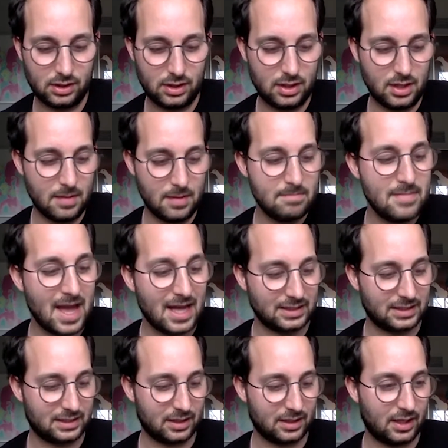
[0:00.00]

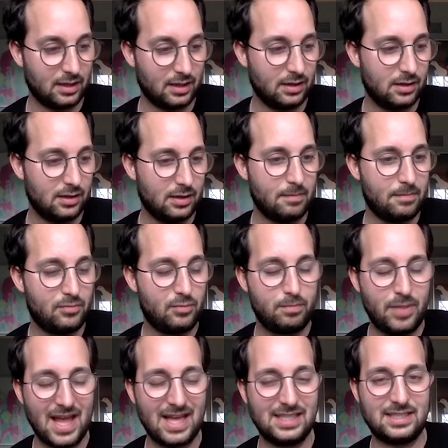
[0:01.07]
immensely
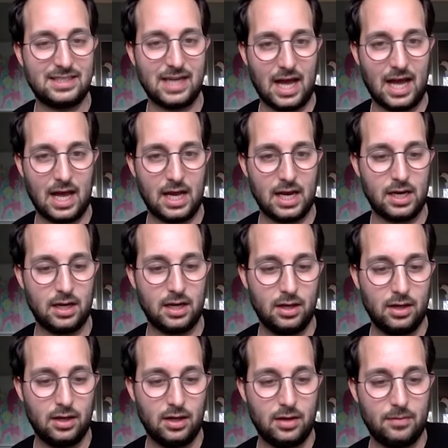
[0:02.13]

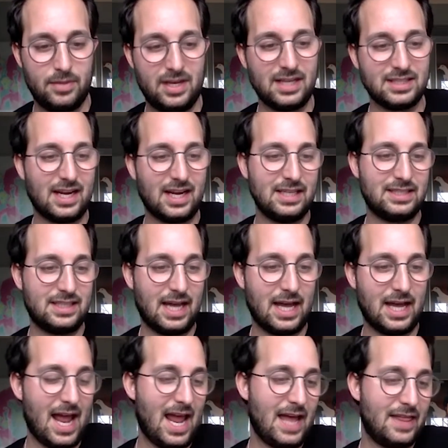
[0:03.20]
because like I said,
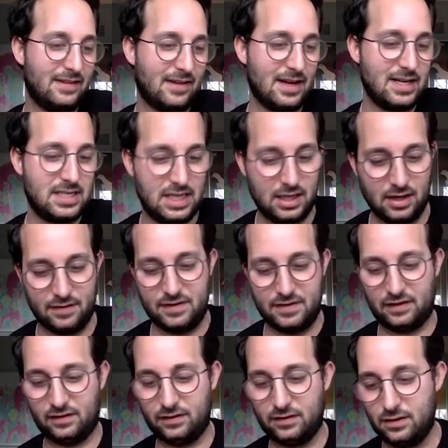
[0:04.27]
I had this idea of
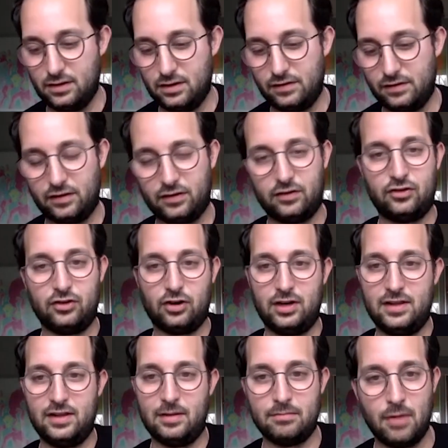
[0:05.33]
this journey
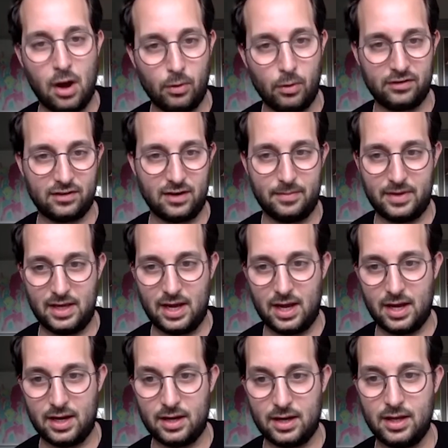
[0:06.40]
that Mo was going to be
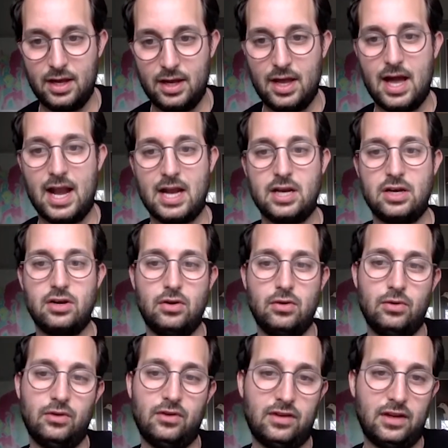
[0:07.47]
on, and I knew who
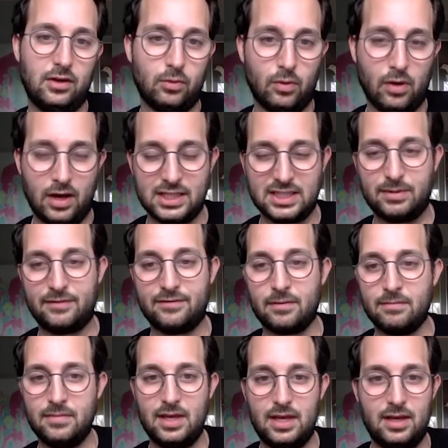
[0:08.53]
Zeke was. But for
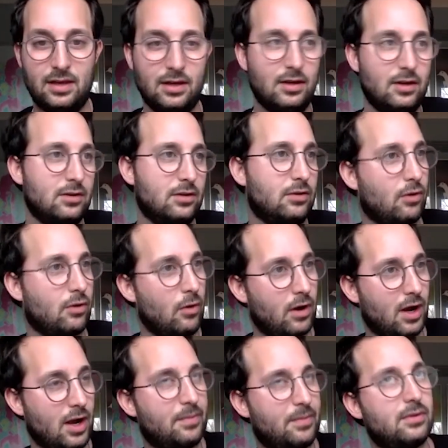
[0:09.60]
me, growing
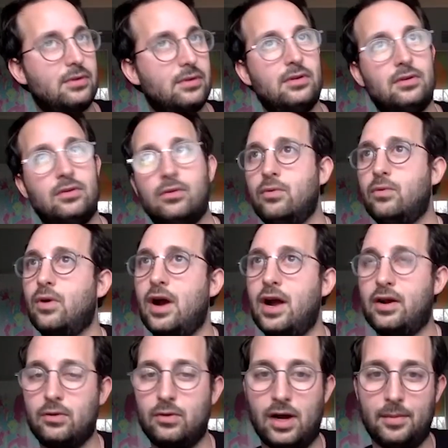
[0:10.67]
up where I
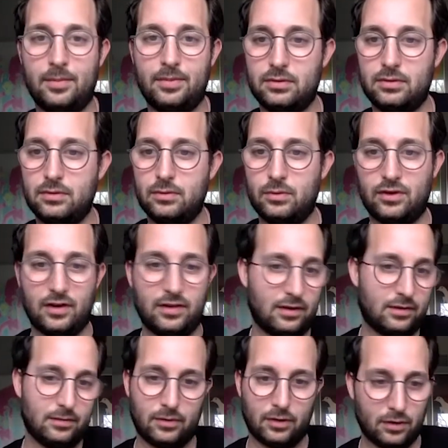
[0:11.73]
grew up, which I think
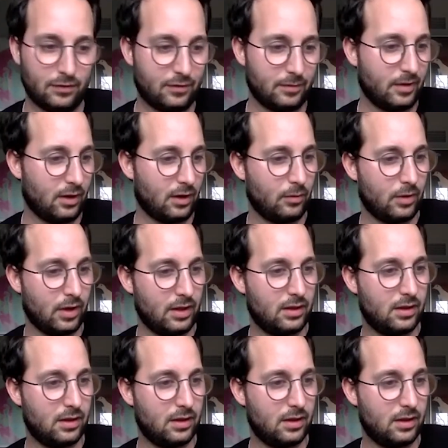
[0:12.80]
you're all familiar with,